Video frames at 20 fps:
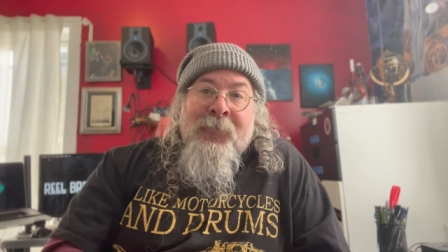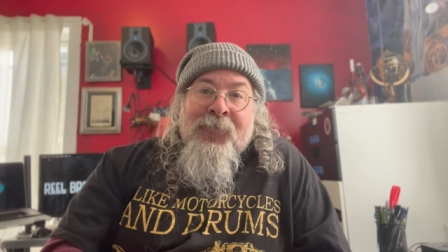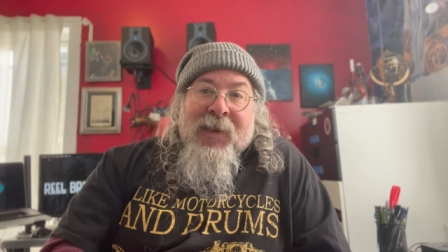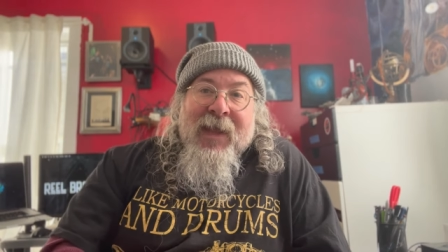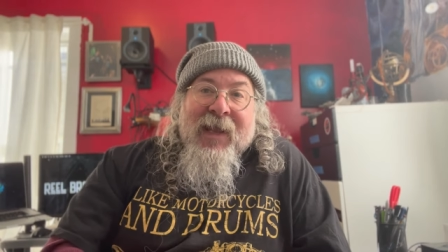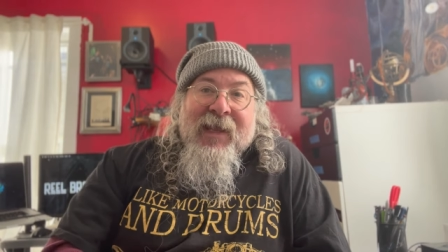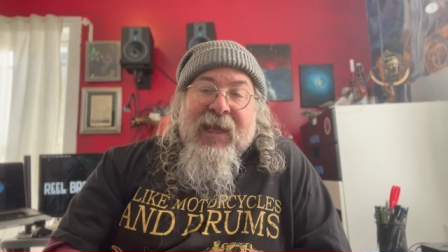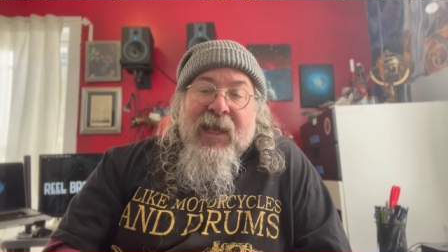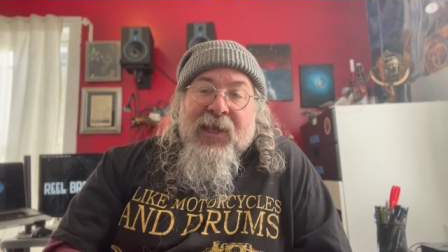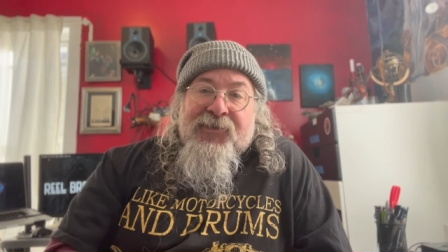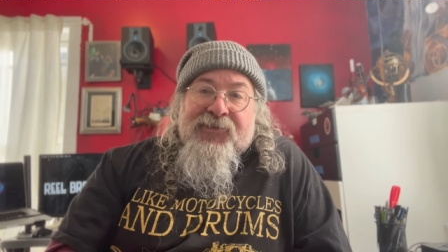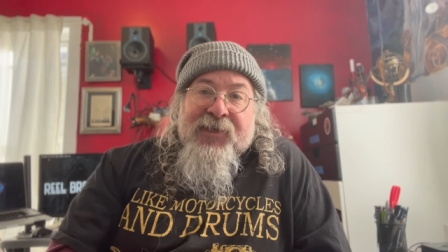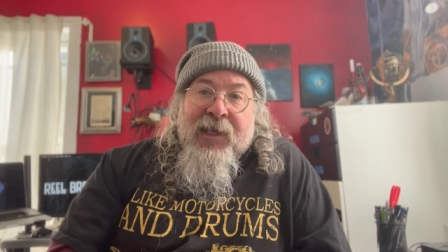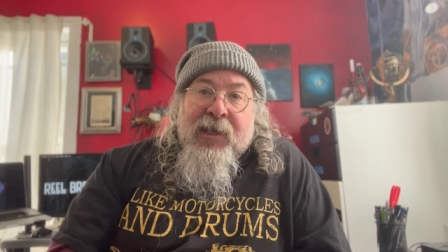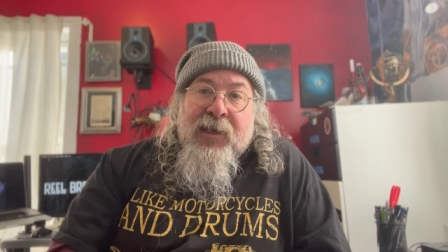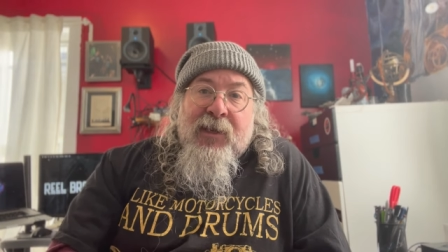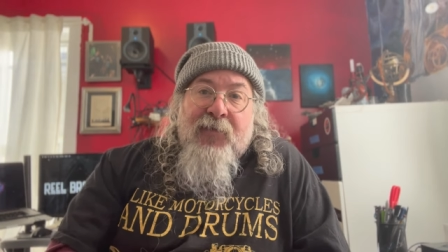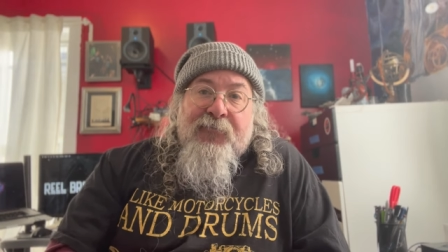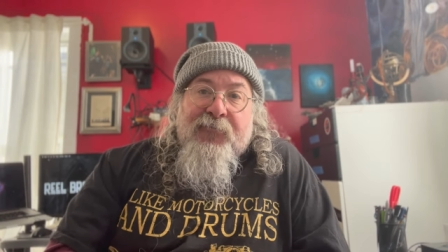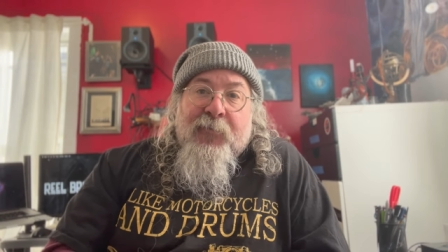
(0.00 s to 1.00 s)
I can't say
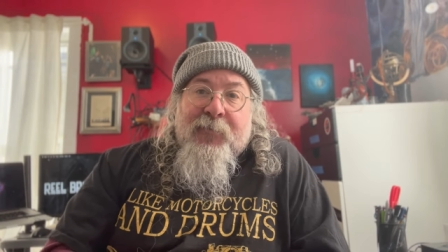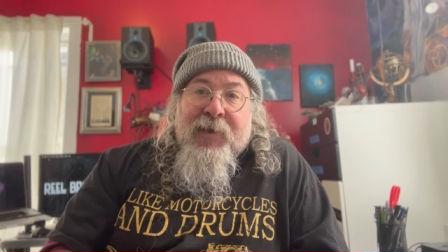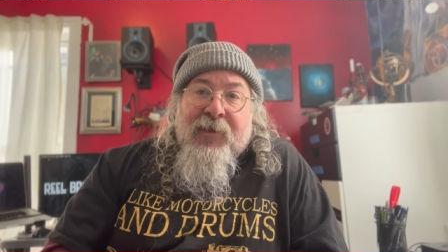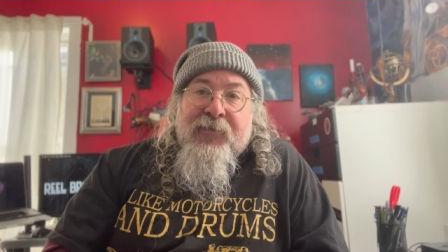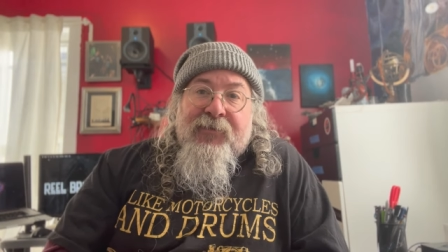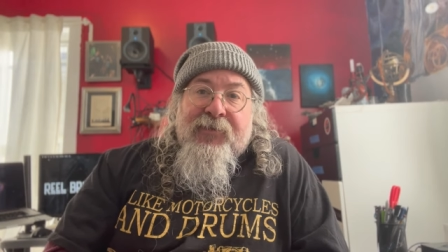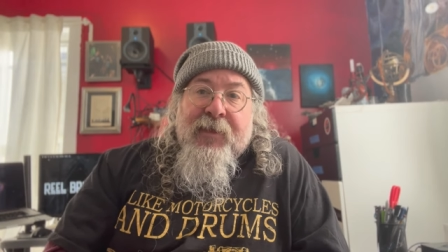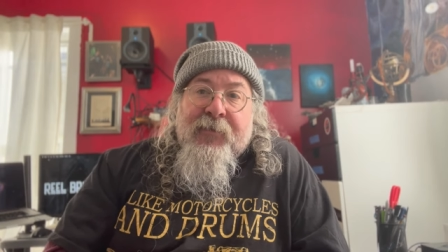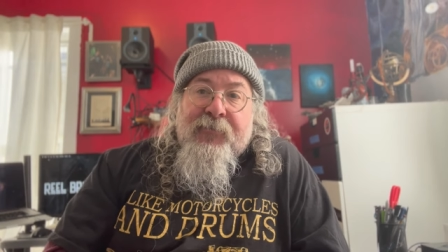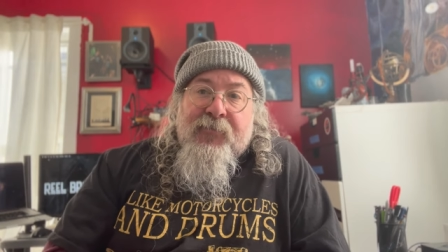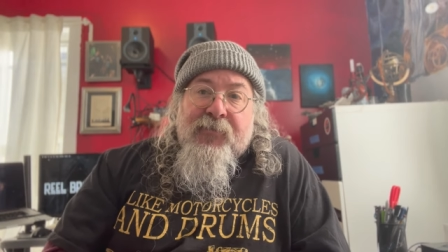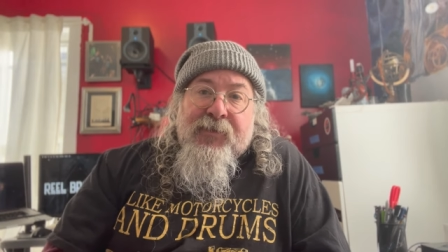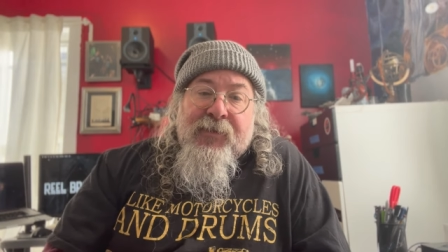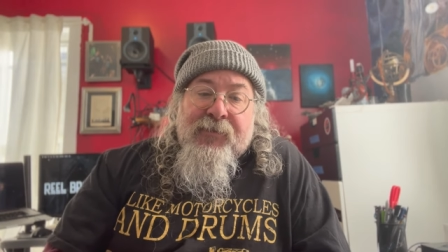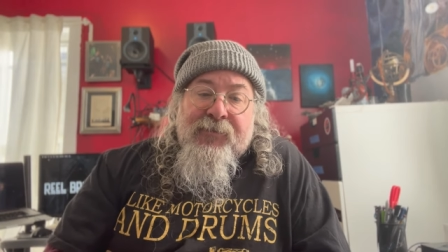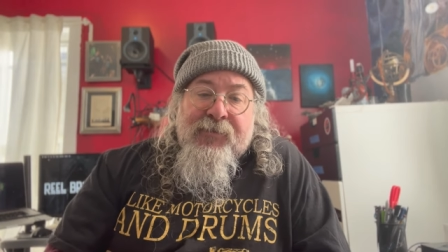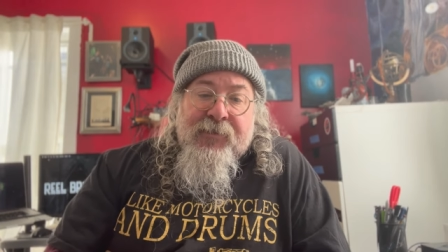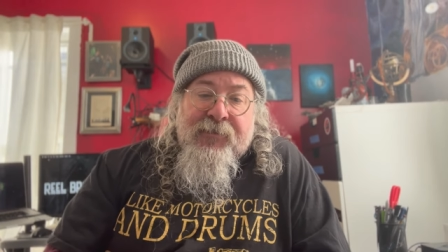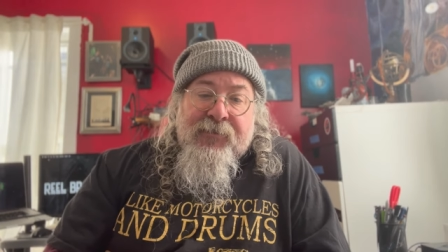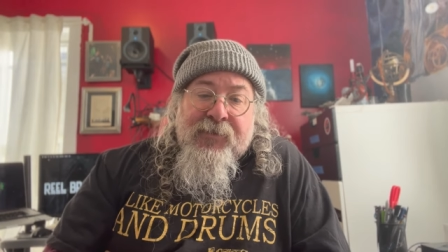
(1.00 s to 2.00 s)
enough about that the,
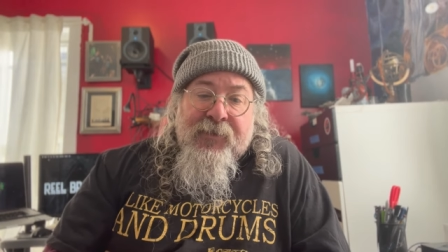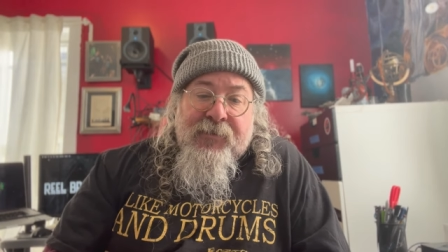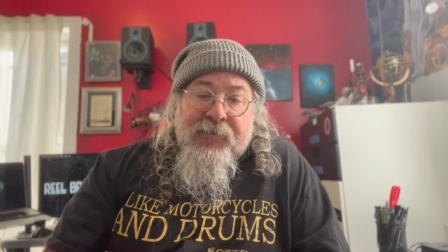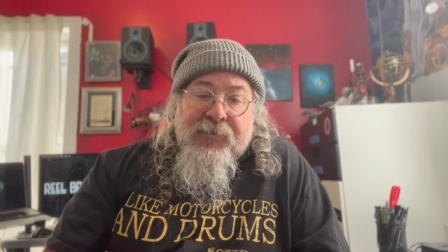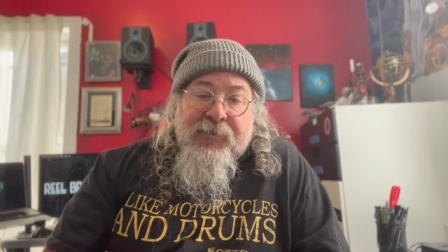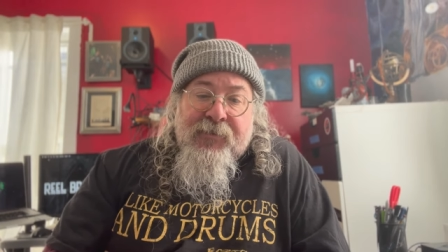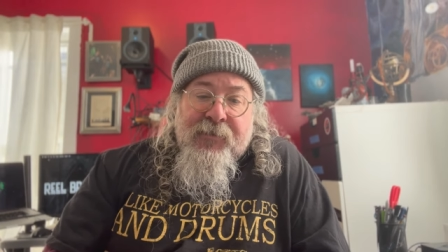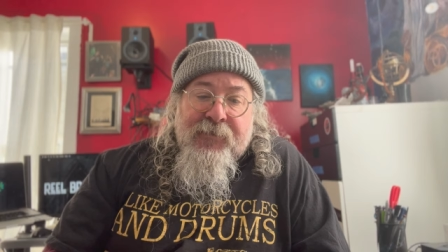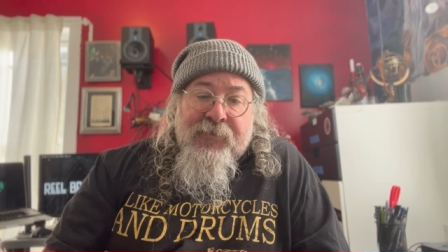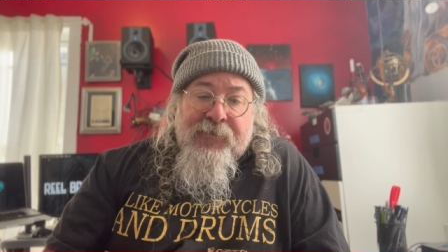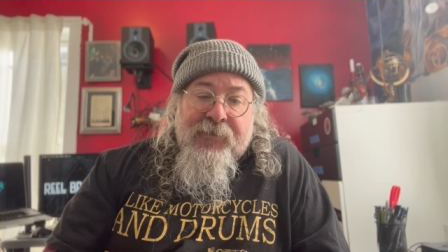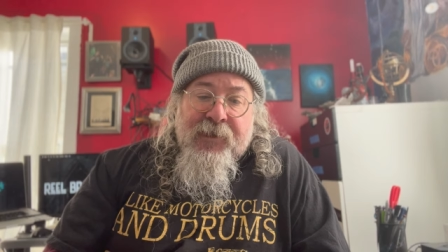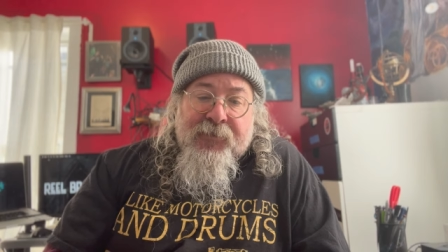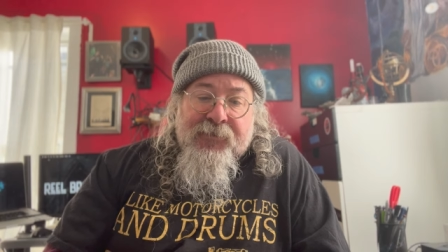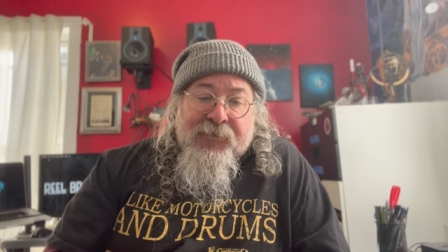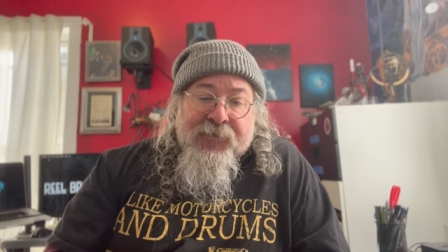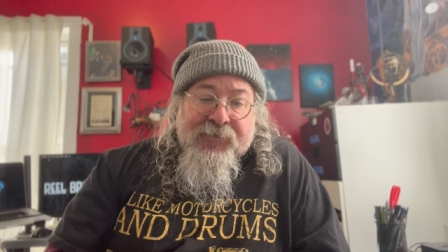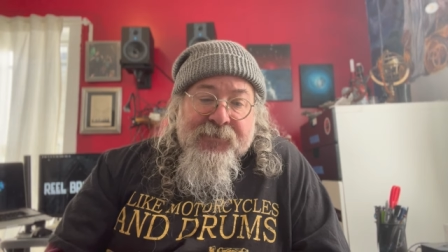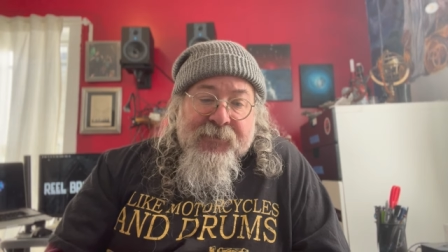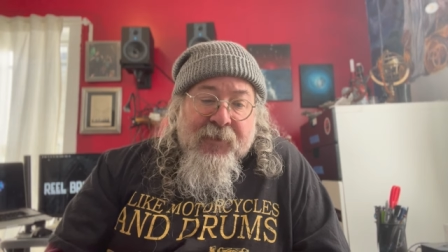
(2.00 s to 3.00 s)
the, the, the
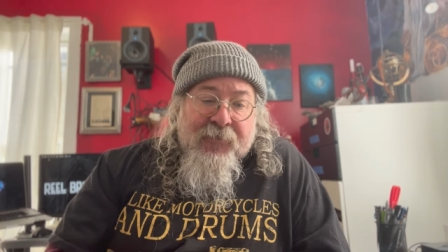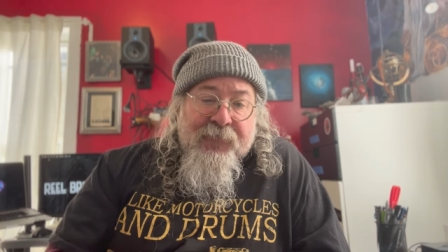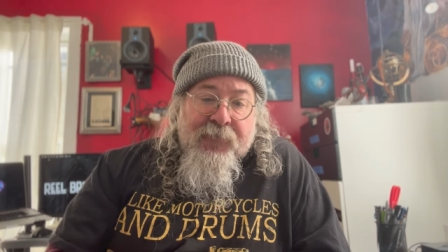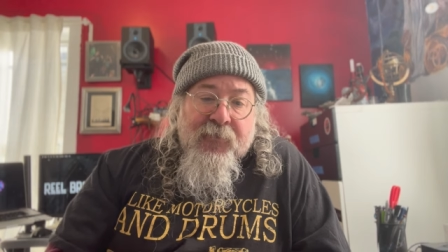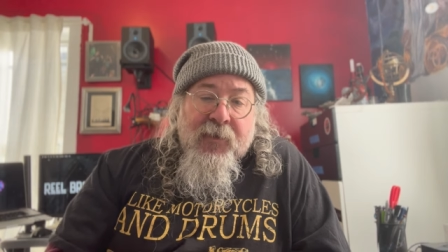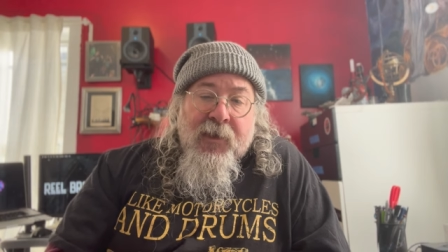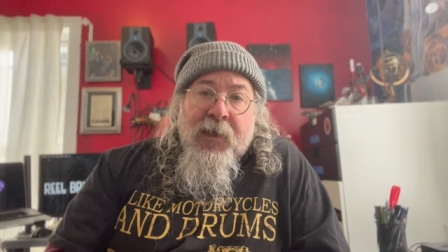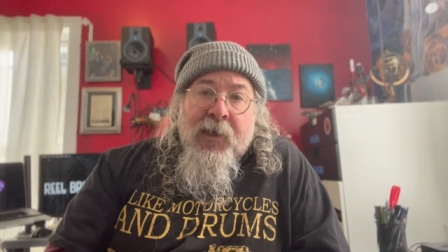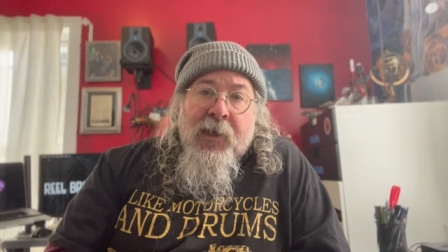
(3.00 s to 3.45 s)
Tilta stuff.